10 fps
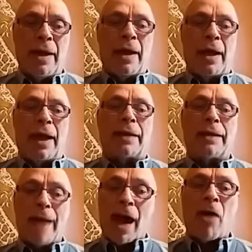And
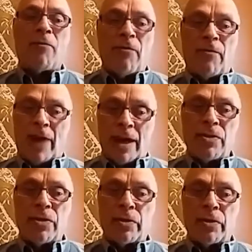now faith,
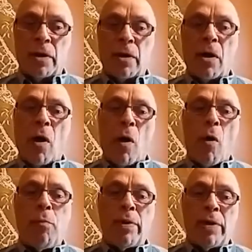
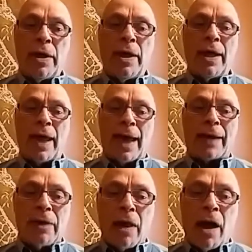hope, and
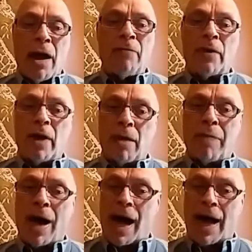love
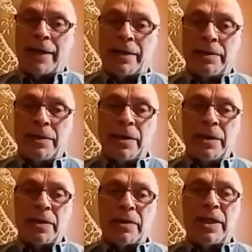abide.
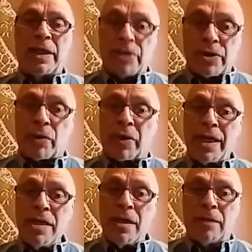These
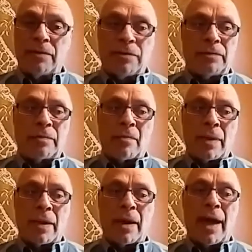three,
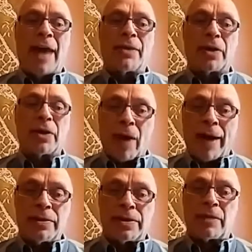and the
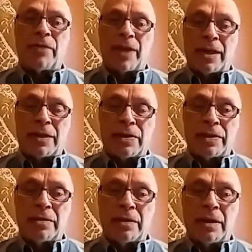greatest of these
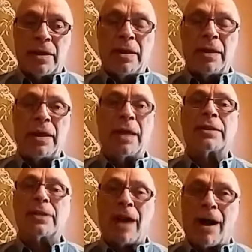is
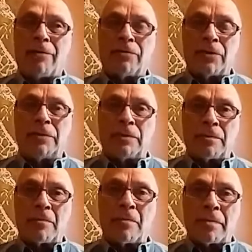love.
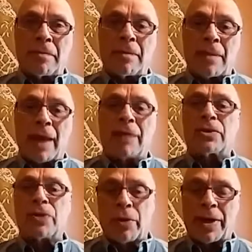And
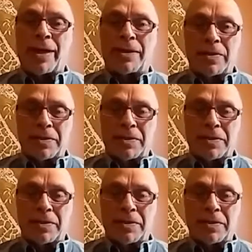so it is.